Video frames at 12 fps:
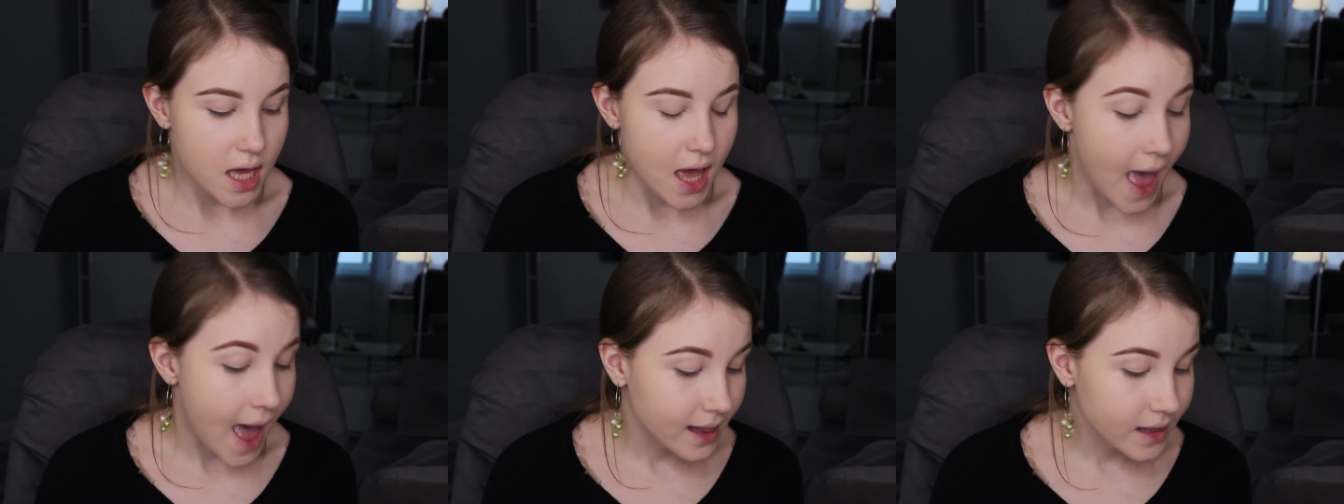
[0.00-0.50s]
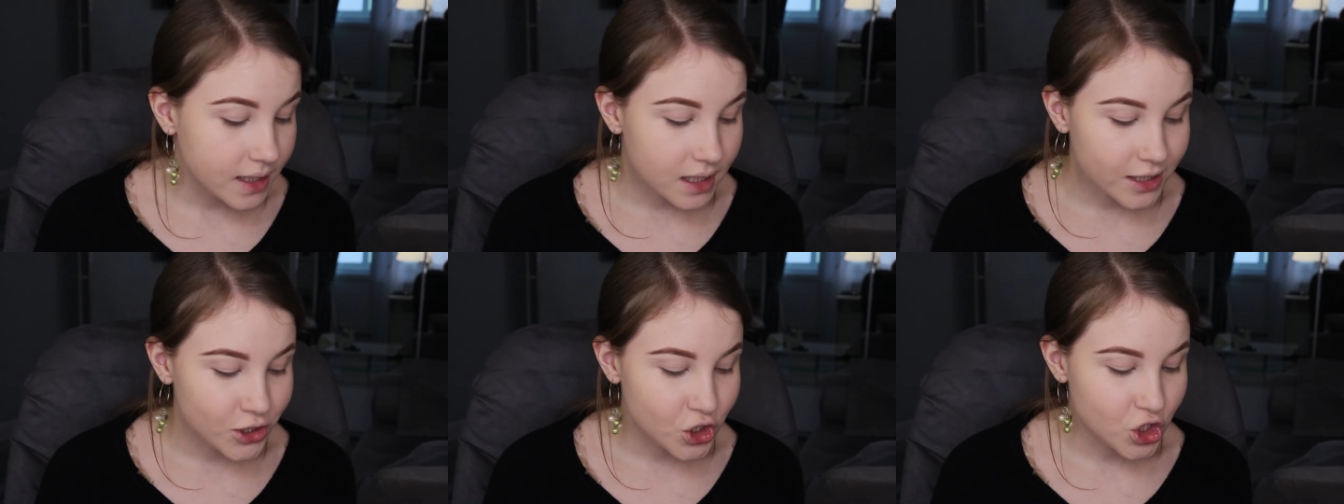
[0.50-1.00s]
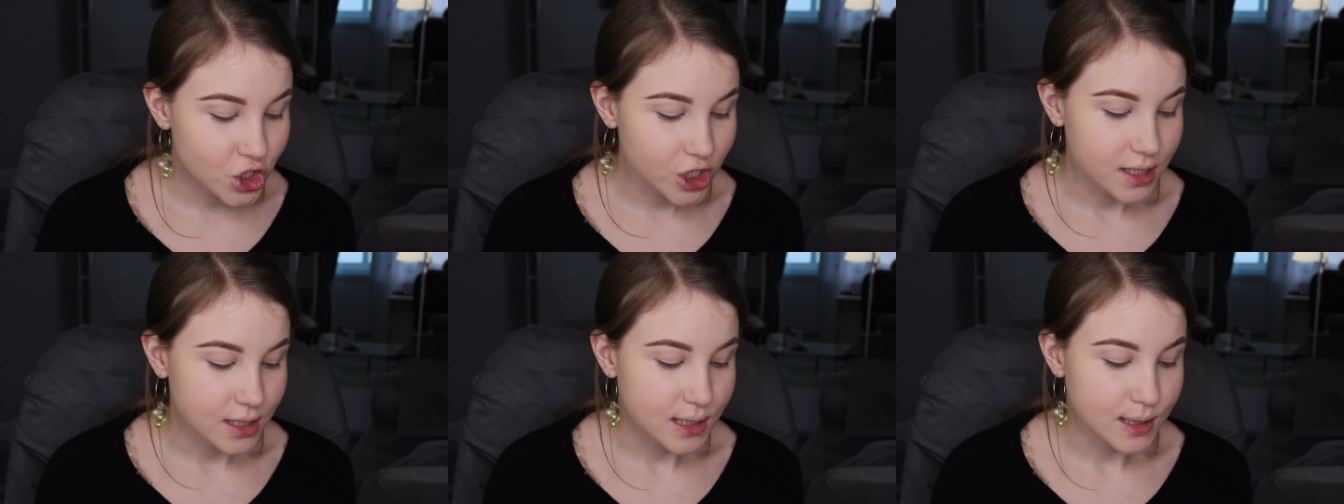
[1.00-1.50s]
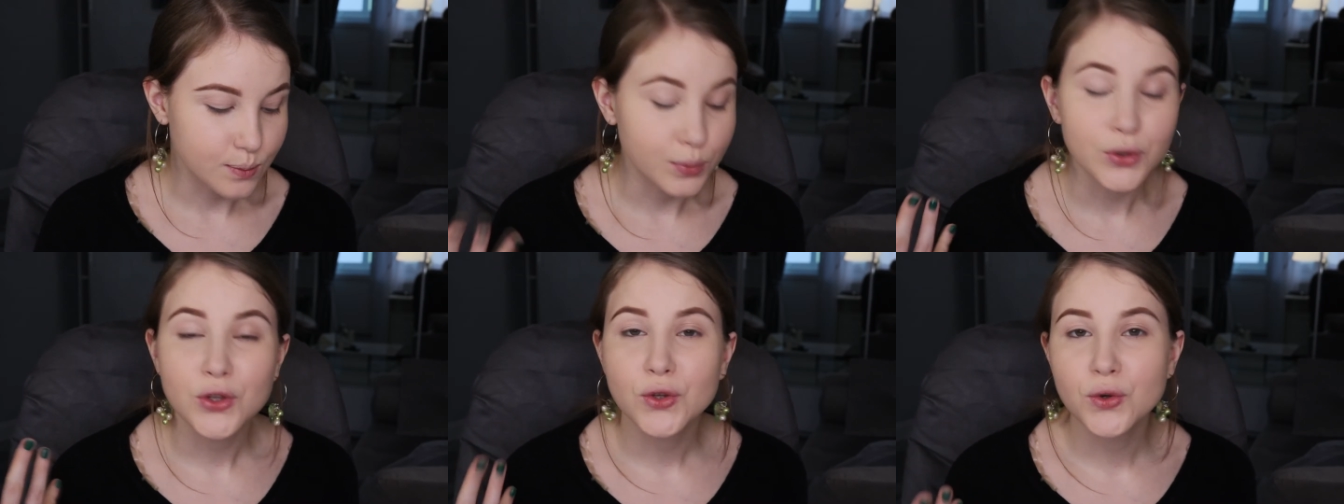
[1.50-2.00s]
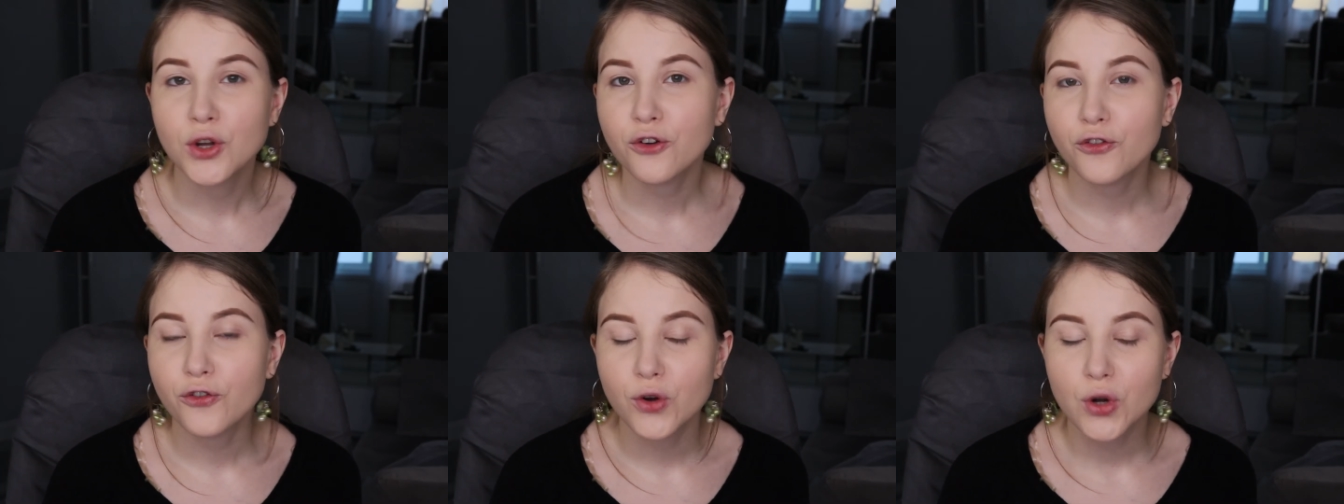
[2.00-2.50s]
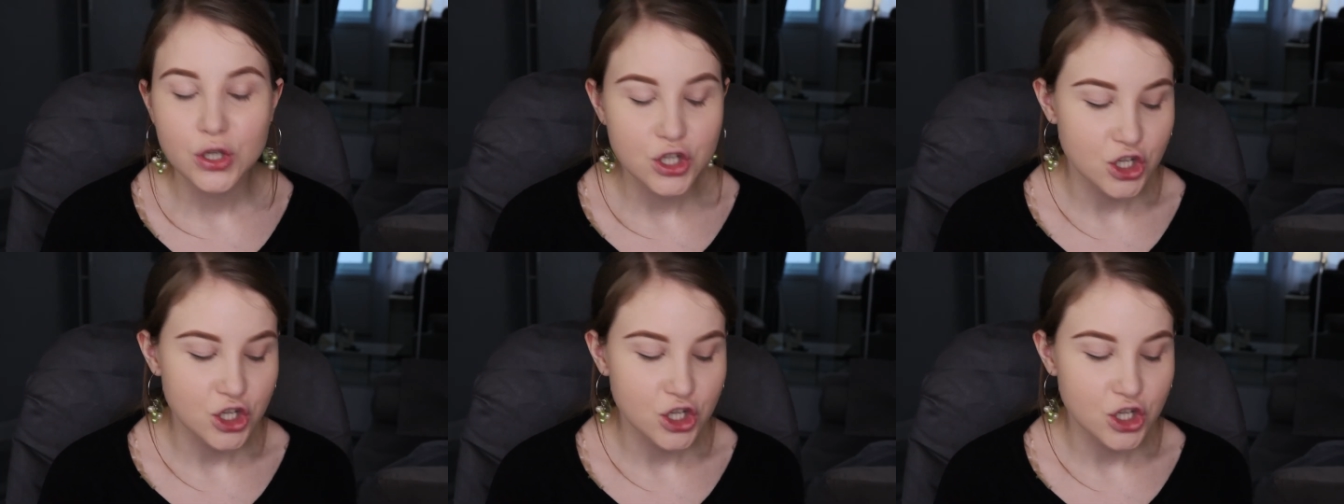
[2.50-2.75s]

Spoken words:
elegant, she's beautiful,